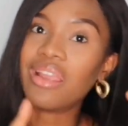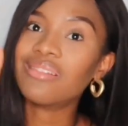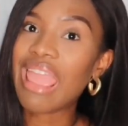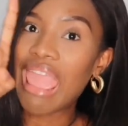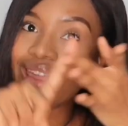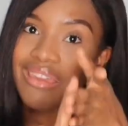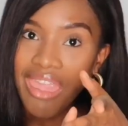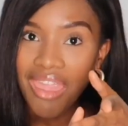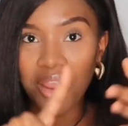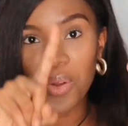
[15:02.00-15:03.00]
hair
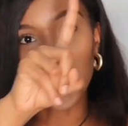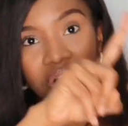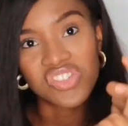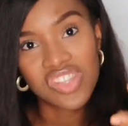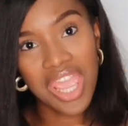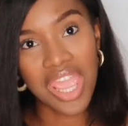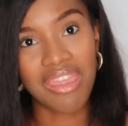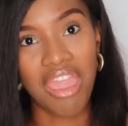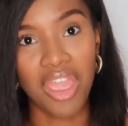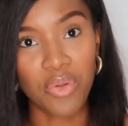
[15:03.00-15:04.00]
care, wash day,
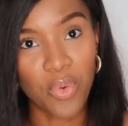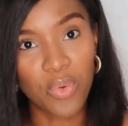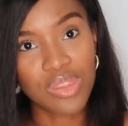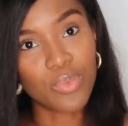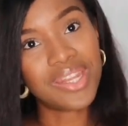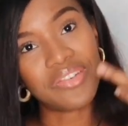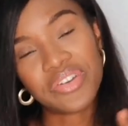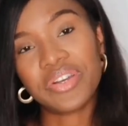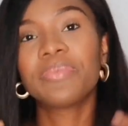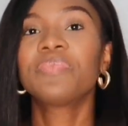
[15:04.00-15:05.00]
hair growth,
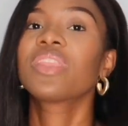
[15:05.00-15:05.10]
whatever,